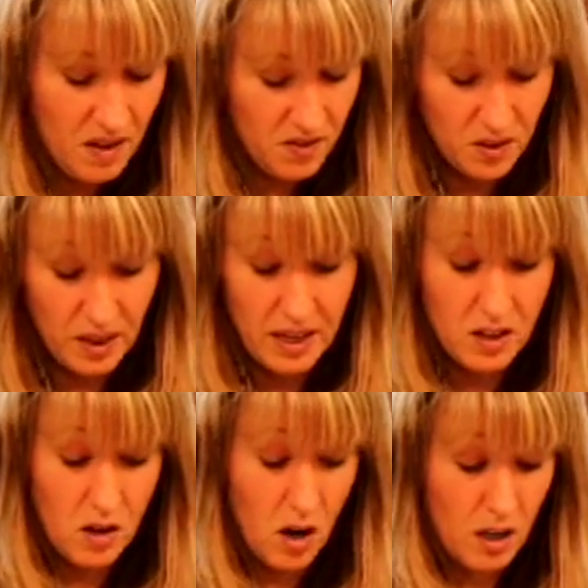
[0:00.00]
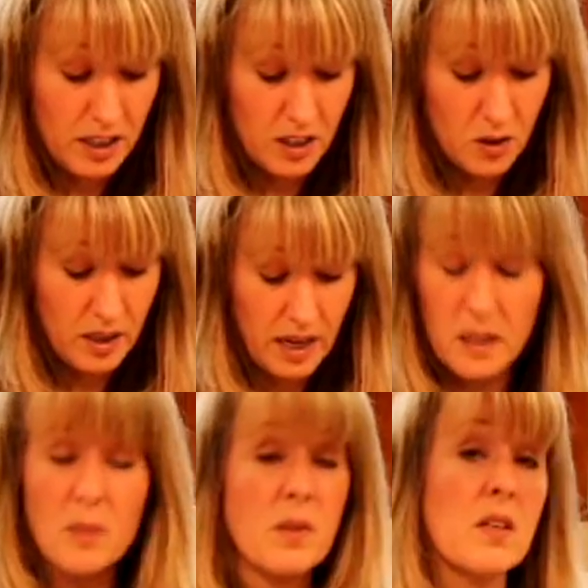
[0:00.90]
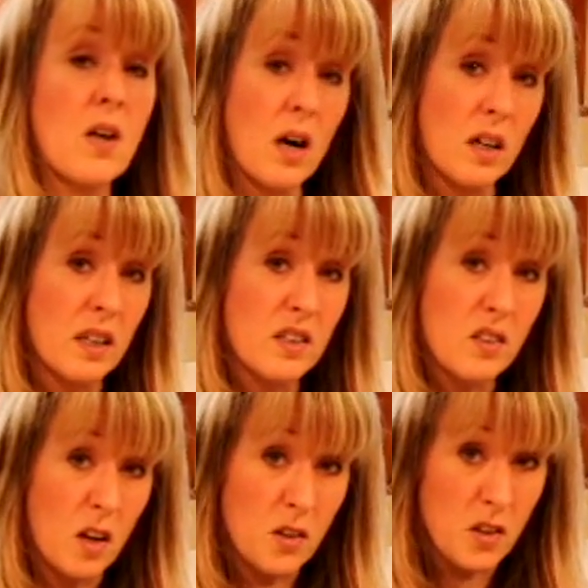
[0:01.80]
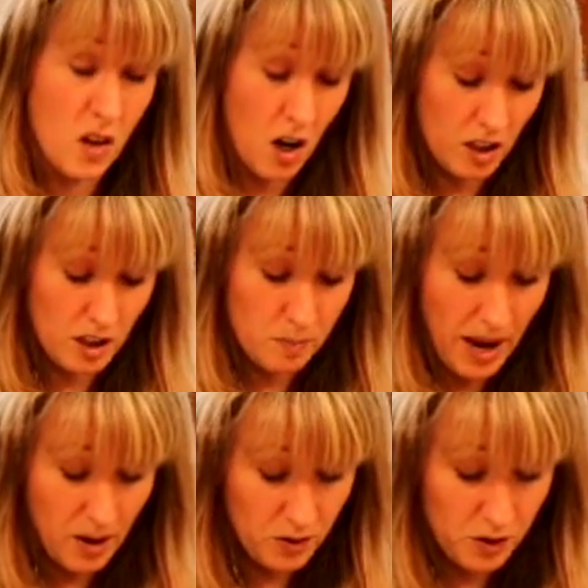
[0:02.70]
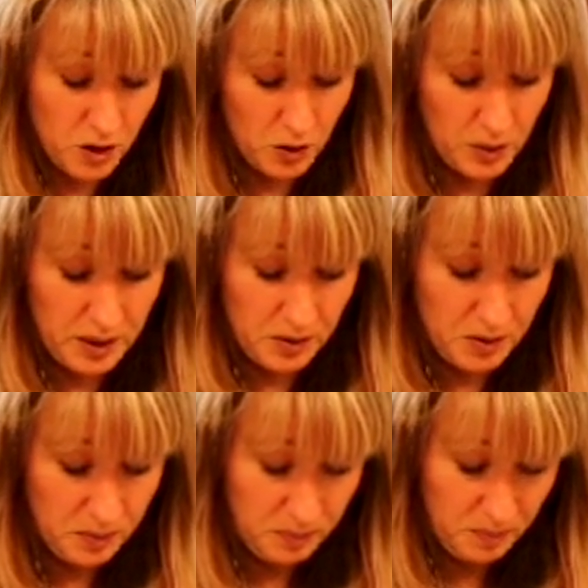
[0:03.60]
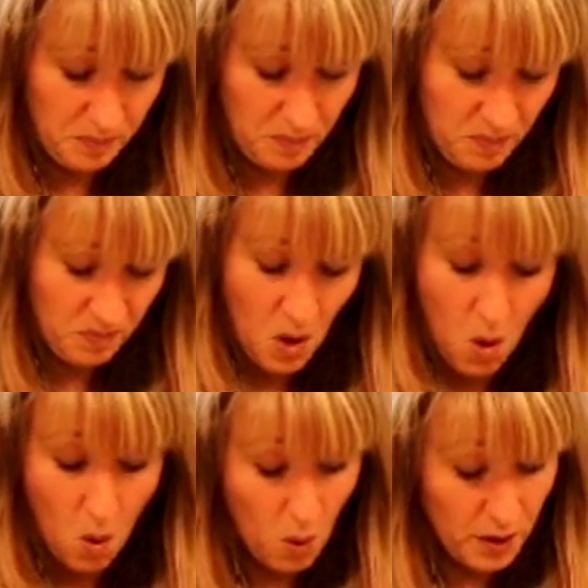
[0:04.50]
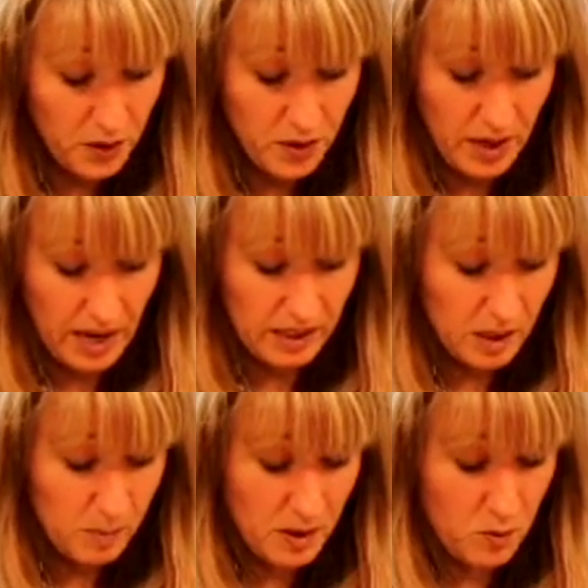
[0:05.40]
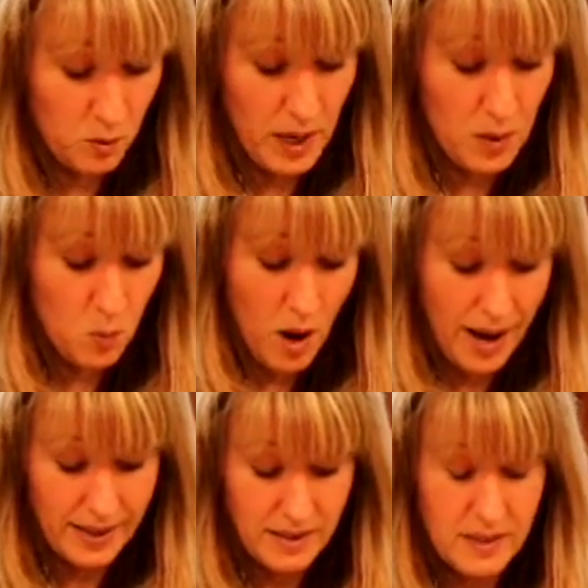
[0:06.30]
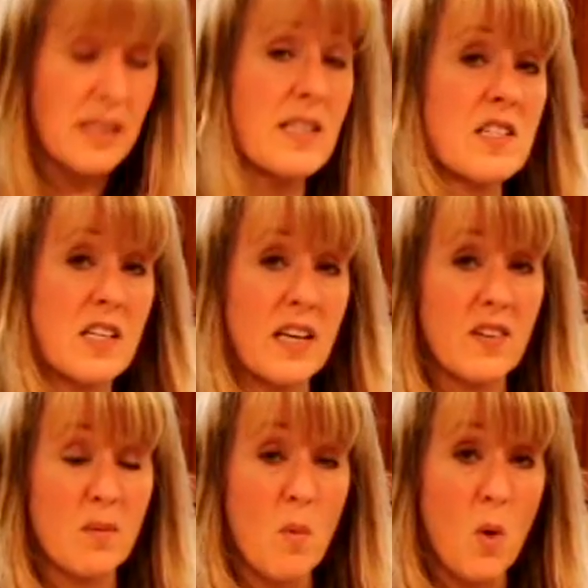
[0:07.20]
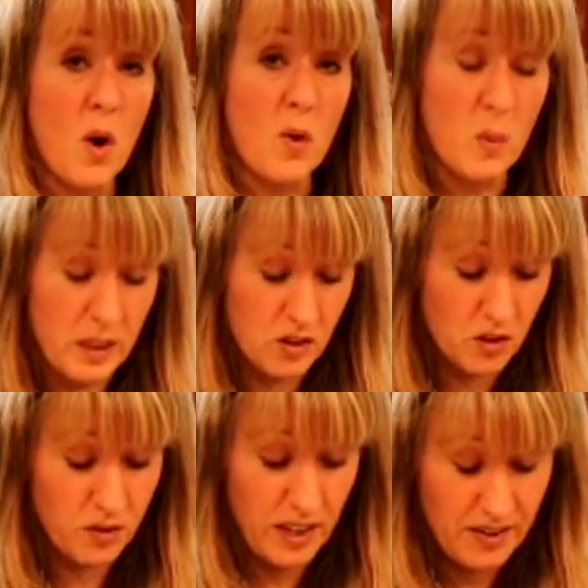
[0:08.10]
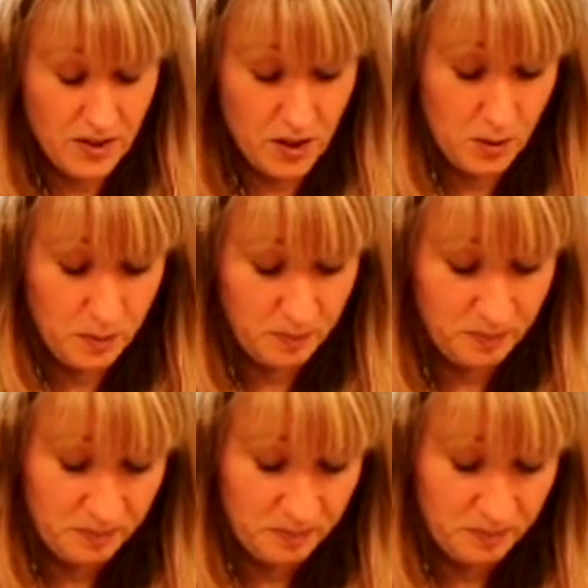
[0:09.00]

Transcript: If you like garlic, you can add a little bit of garlic salt or garlic powder to it. Or you can add a little bit of red wine to this to give it a more rich flavor.